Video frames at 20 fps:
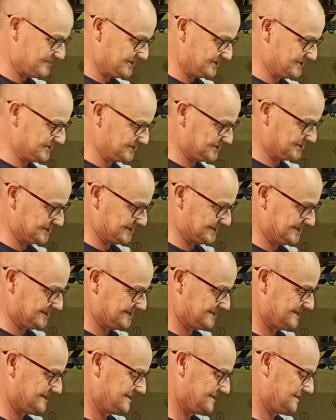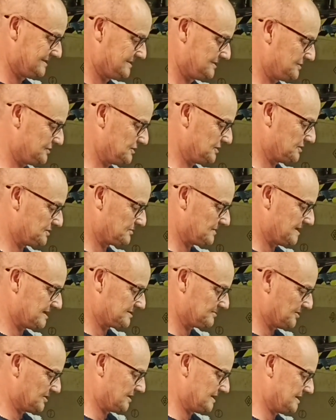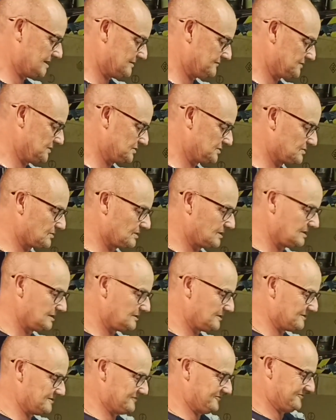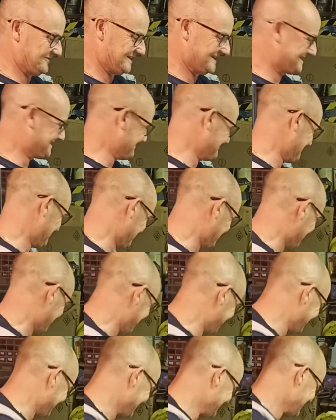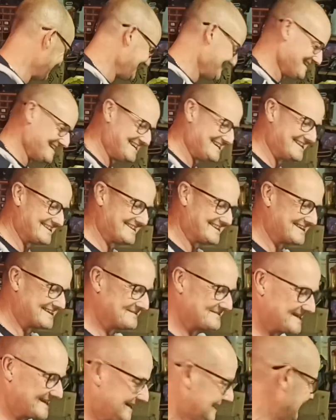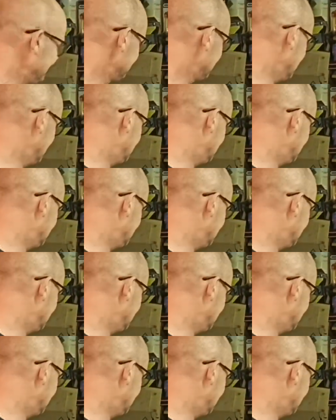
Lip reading: Because she swears by it. I've used quite a lot of it, to be fair. I think I'm going to have